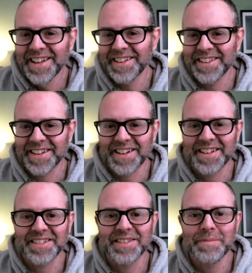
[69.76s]
Not like I
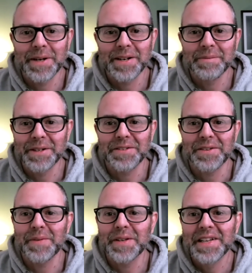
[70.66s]
got a team behind me or
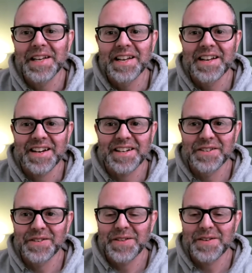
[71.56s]
something. I
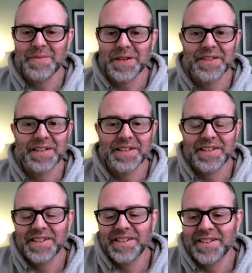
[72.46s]
do them, and then
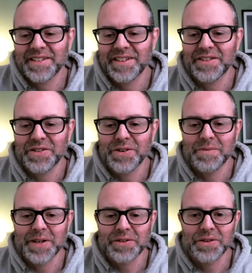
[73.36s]
uh, I show
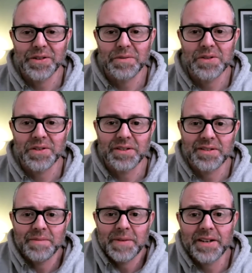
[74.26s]
them, I show you the results,
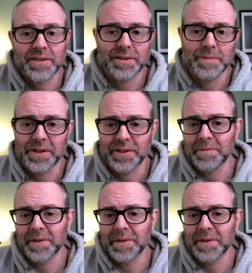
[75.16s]
and I'm honest about them.